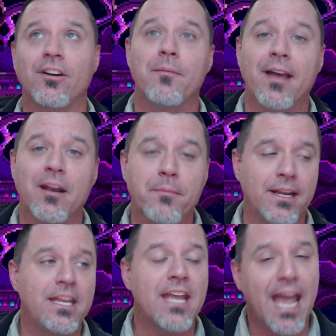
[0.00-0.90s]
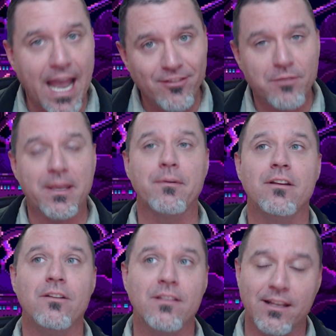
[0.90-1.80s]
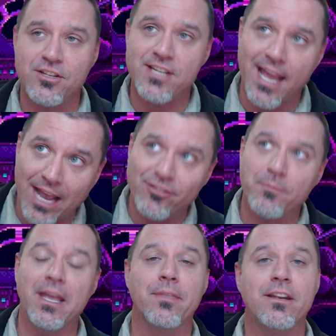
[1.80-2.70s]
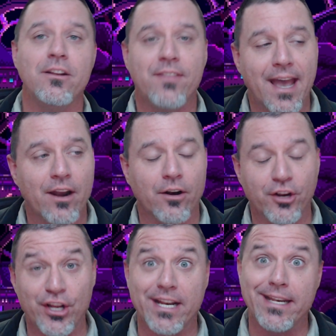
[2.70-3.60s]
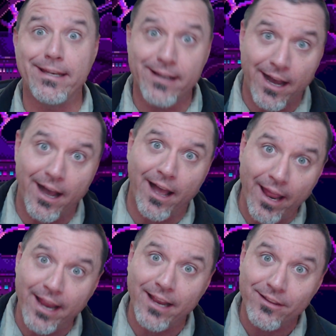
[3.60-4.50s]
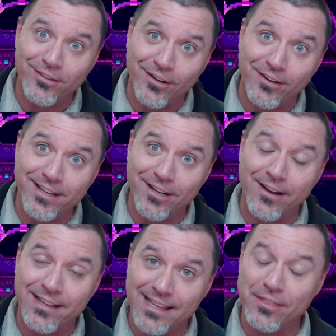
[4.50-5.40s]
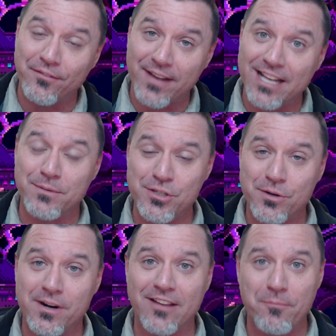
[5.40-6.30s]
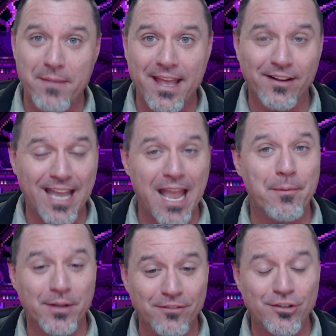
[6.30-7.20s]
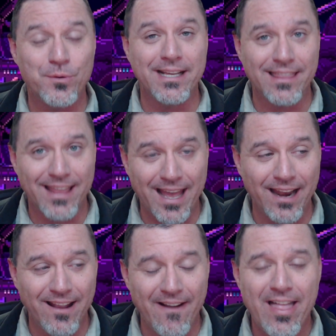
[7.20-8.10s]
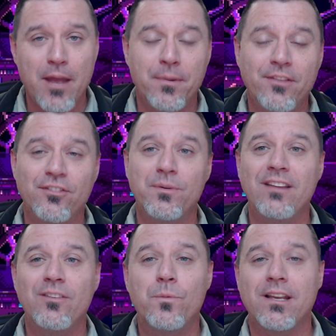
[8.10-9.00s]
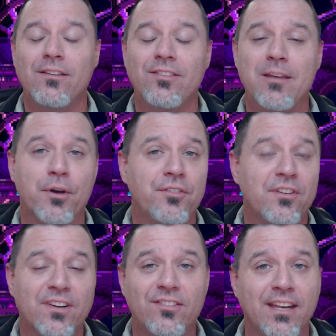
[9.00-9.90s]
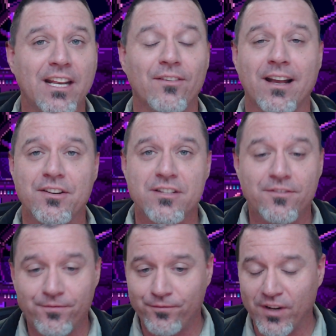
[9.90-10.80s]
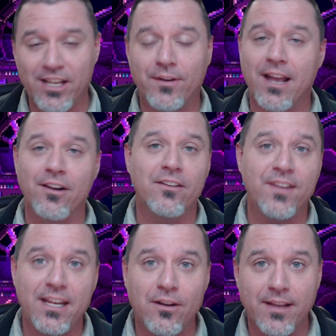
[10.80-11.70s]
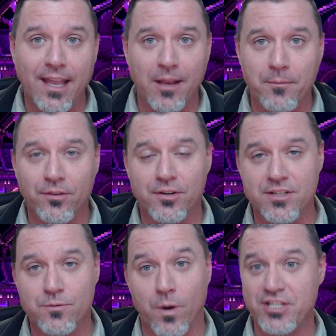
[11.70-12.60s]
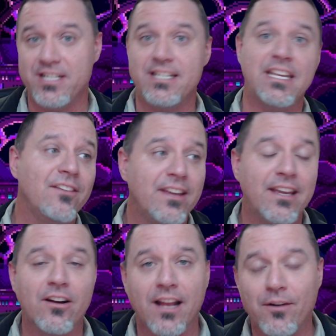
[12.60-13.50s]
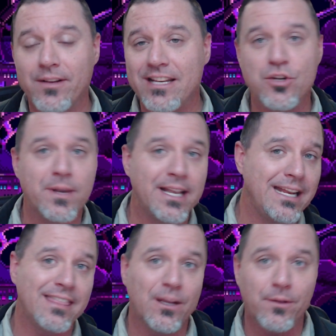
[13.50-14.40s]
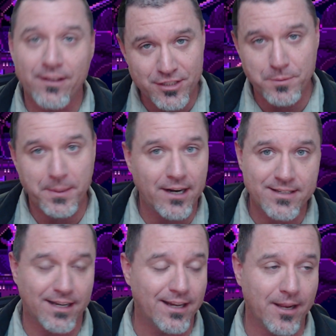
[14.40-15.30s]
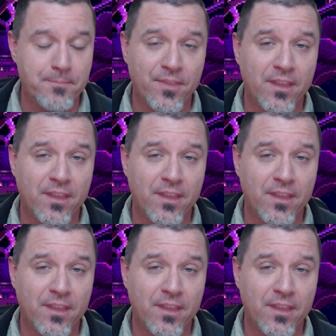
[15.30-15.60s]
amount of money, you have to be able to do this, you have to be able to do that, or you're going to die. So, I think the vast majority of men are capable of doing that. But there's a reason why you see most of us sitting around just freaking around on video games or just watching TV or not really doing anything with our spare time.